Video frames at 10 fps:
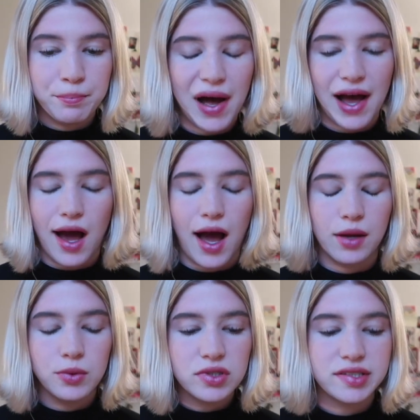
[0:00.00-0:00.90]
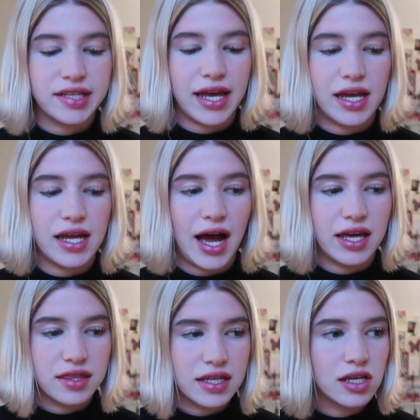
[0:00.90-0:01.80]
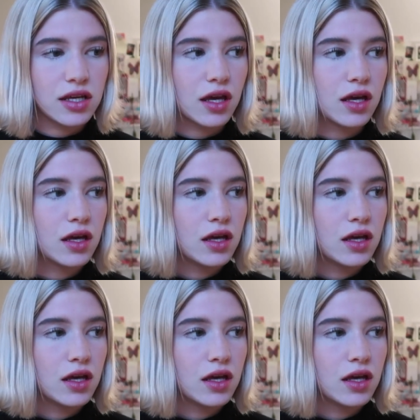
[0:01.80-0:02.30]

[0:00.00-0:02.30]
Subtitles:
but I will say I think